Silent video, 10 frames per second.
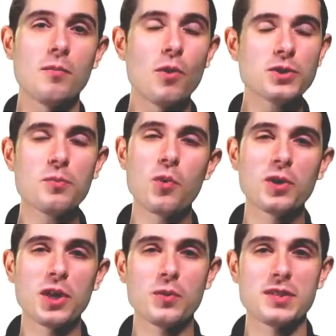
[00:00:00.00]
Most
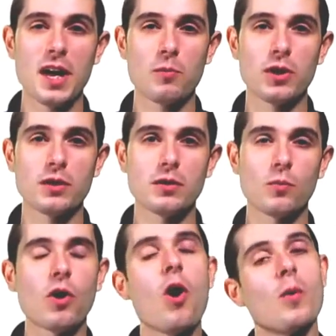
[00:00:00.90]
importantly with Xamarin,
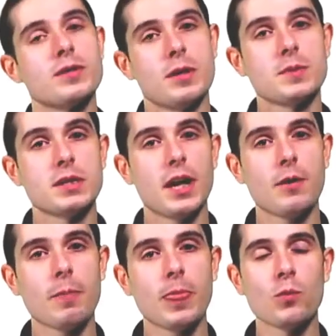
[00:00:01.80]
we're always up to date.